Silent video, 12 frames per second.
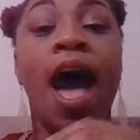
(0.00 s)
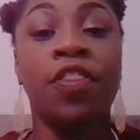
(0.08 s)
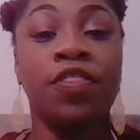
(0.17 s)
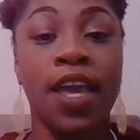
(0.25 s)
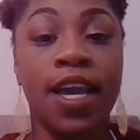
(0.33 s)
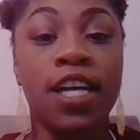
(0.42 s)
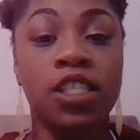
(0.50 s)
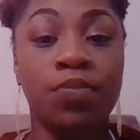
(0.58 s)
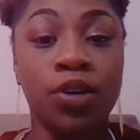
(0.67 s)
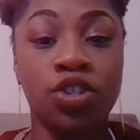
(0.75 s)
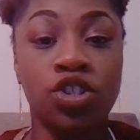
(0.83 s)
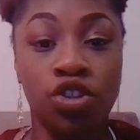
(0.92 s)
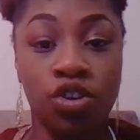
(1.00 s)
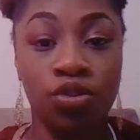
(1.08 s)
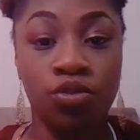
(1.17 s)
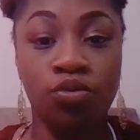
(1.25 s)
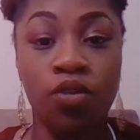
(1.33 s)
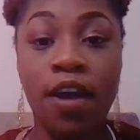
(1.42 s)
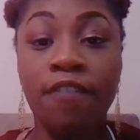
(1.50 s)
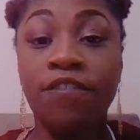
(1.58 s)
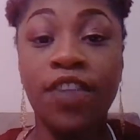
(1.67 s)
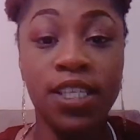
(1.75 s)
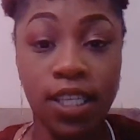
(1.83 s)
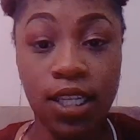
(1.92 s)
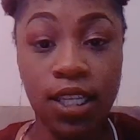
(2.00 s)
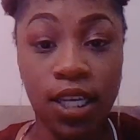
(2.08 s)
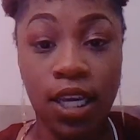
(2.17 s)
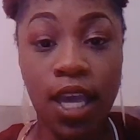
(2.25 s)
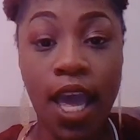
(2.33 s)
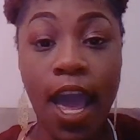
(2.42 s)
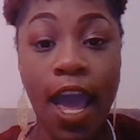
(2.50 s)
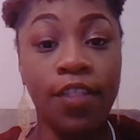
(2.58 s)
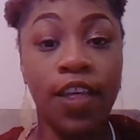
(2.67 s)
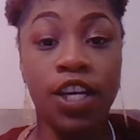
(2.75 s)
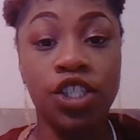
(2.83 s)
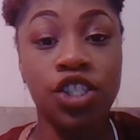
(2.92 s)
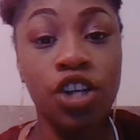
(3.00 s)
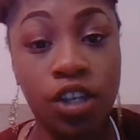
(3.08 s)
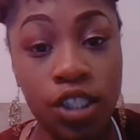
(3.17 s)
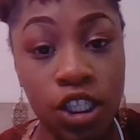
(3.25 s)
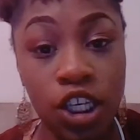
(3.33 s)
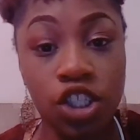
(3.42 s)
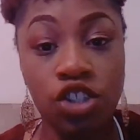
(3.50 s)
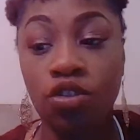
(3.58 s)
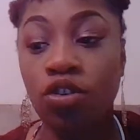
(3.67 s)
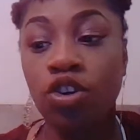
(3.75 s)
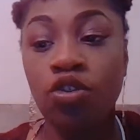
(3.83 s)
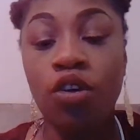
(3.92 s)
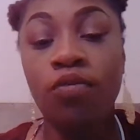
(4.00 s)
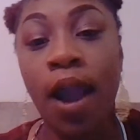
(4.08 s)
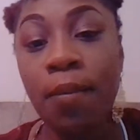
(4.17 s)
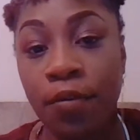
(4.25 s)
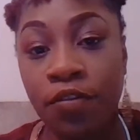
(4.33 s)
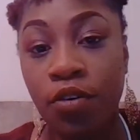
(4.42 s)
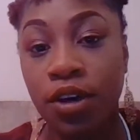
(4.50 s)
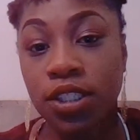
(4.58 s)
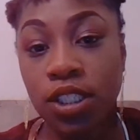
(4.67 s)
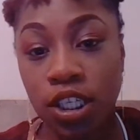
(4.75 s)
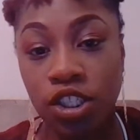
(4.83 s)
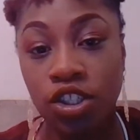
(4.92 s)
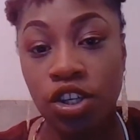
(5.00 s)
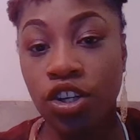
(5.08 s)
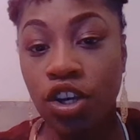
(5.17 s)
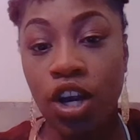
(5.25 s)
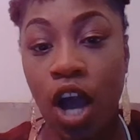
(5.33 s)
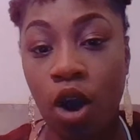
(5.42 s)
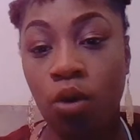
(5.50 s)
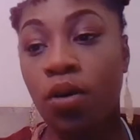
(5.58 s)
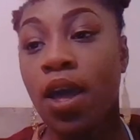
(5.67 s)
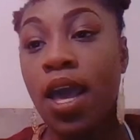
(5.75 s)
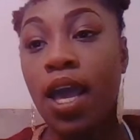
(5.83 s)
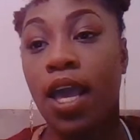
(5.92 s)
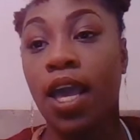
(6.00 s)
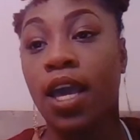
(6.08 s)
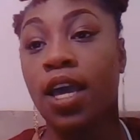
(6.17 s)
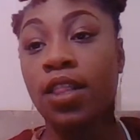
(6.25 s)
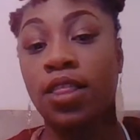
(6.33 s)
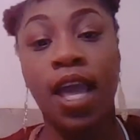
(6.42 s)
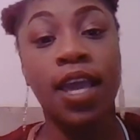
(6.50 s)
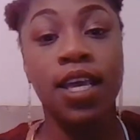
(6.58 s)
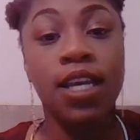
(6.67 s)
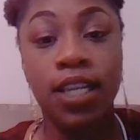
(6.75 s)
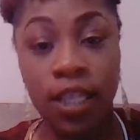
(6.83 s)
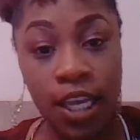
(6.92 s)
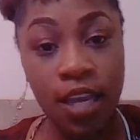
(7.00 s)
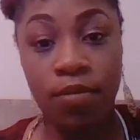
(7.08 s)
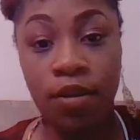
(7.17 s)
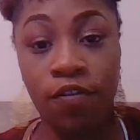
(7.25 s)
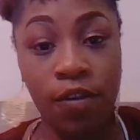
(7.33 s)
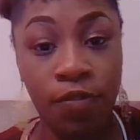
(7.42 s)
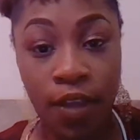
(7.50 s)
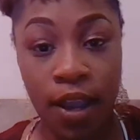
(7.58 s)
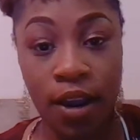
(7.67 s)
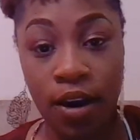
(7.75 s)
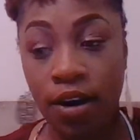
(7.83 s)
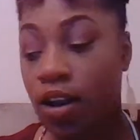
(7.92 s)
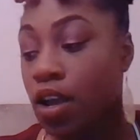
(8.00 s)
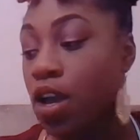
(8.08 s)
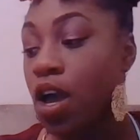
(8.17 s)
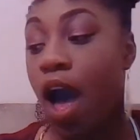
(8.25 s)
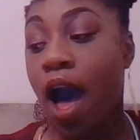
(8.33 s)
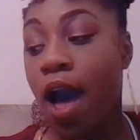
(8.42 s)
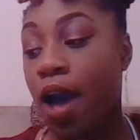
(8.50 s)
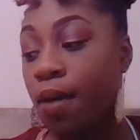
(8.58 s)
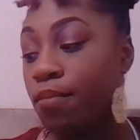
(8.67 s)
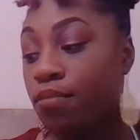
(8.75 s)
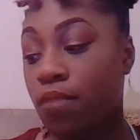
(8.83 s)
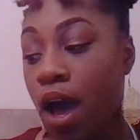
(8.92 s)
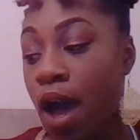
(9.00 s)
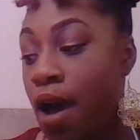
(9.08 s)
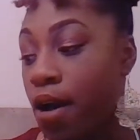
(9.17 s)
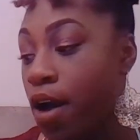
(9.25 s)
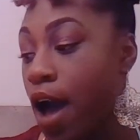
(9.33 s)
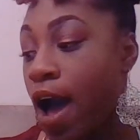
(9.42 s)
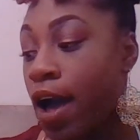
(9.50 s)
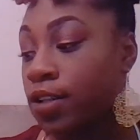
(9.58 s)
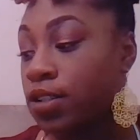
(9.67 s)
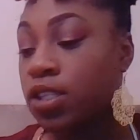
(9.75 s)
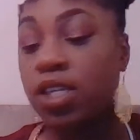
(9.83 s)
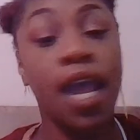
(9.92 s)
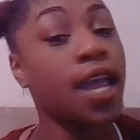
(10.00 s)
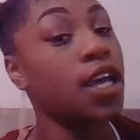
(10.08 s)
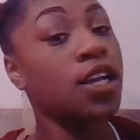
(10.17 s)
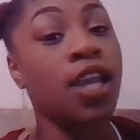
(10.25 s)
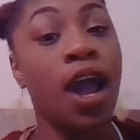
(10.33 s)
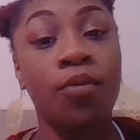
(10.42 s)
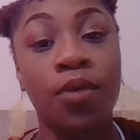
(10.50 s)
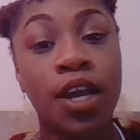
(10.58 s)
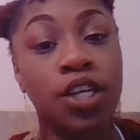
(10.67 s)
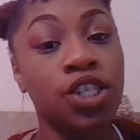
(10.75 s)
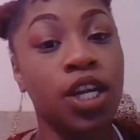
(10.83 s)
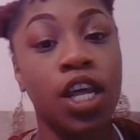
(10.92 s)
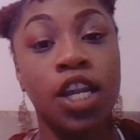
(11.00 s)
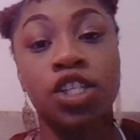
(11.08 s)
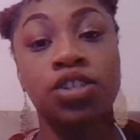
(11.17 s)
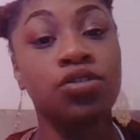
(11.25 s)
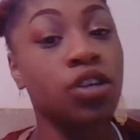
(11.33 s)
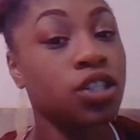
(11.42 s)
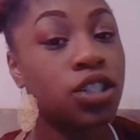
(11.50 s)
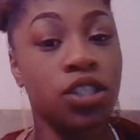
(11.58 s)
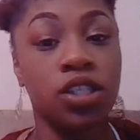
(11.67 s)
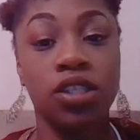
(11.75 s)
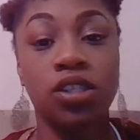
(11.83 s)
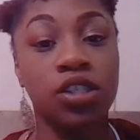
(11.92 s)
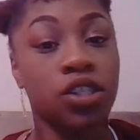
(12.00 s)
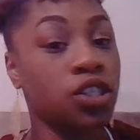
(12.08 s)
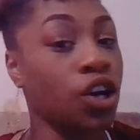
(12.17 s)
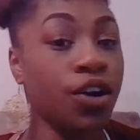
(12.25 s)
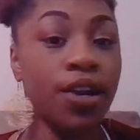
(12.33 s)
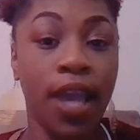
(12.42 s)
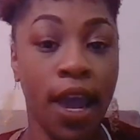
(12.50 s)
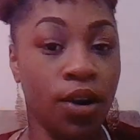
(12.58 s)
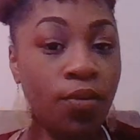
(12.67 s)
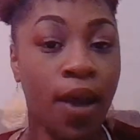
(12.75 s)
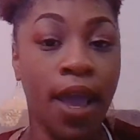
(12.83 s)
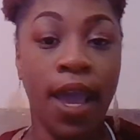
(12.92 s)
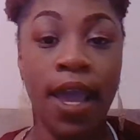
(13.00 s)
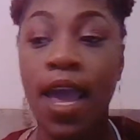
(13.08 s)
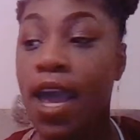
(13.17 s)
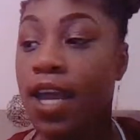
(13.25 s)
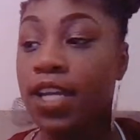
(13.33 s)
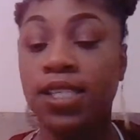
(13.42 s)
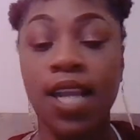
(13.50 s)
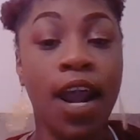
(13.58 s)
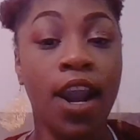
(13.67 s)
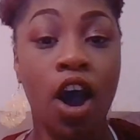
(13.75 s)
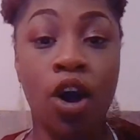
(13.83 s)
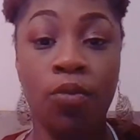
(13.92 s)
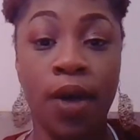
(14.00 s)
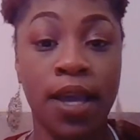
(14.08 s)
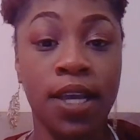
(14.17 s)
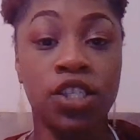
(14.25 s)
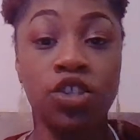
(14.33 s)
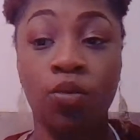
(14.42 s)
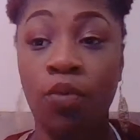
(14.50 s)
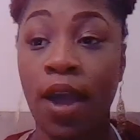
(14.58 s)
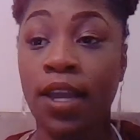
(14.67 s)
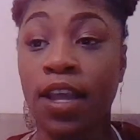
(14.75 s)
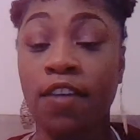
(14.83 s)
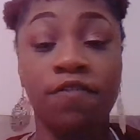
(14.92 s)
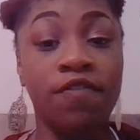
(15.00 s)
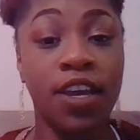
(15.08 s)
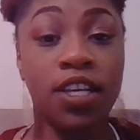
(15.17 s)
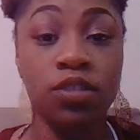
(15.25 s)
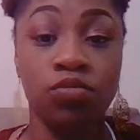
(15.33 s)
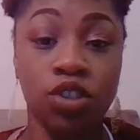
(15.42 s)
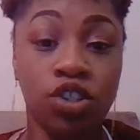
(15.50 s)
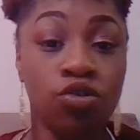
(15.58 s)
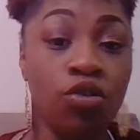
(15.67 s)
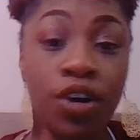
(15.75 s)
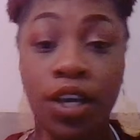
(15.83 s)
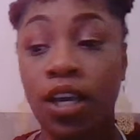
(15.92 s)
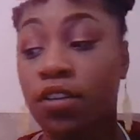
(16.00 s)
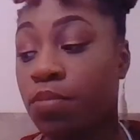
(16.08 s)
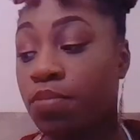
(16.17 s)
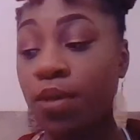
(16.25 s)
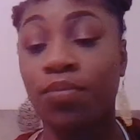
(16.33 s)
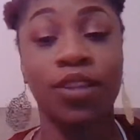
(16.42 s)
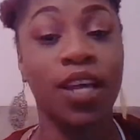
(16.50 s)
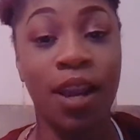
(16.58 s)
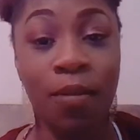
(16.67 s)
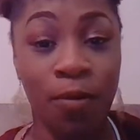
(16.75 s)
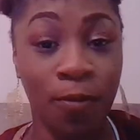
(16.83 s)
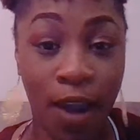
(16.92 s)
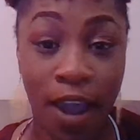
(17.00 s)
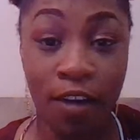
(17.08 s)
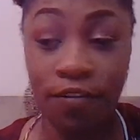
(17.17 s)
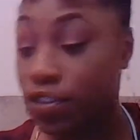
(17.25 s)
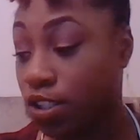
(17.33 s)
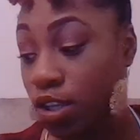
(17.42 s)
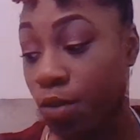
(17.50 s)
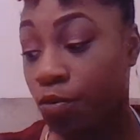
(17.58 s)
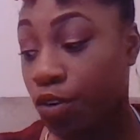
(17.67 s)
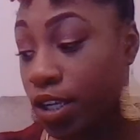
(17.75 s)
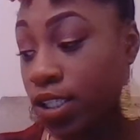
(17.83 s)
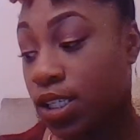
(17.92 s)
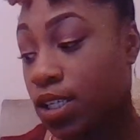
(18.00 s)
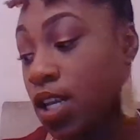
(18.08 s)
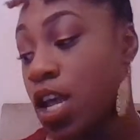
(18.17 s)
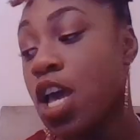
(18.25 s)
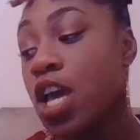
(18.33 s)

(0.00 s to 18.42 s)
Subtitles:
I think I'm supposed to do physically and then show the teacher or do it right before the teacher, and they can lead me from there. I take direction and instructions a certain kind of way, and it's not always the way that fits majority of the people that I'm around for some reason.